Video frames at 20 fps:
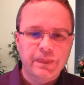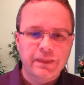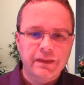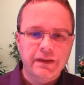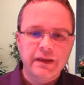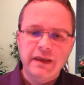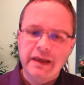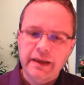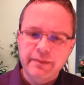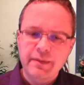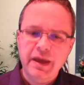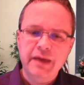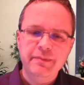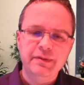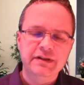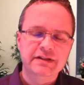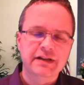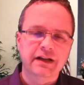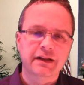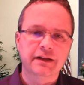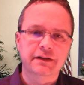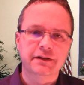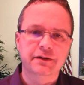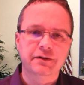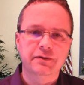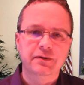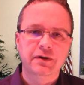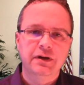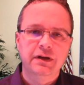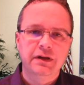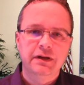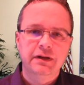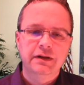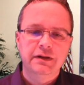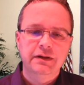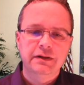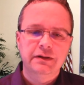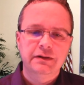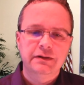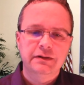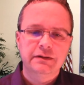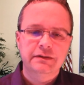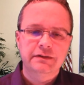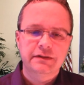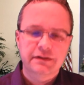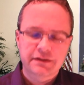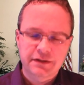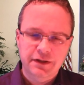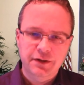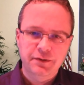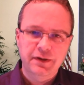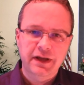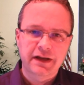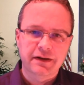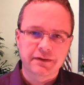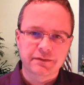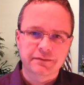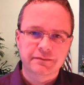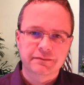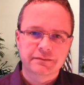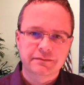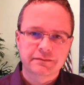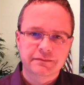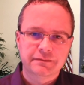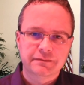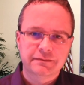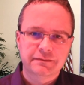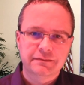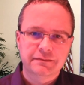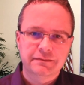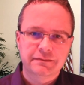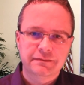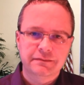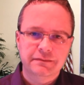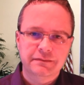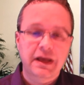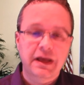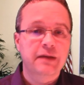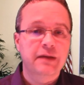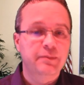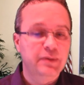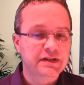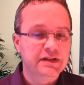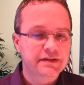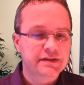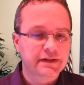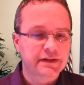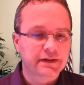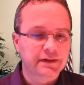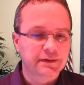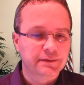He may be telling you to slow down and be still.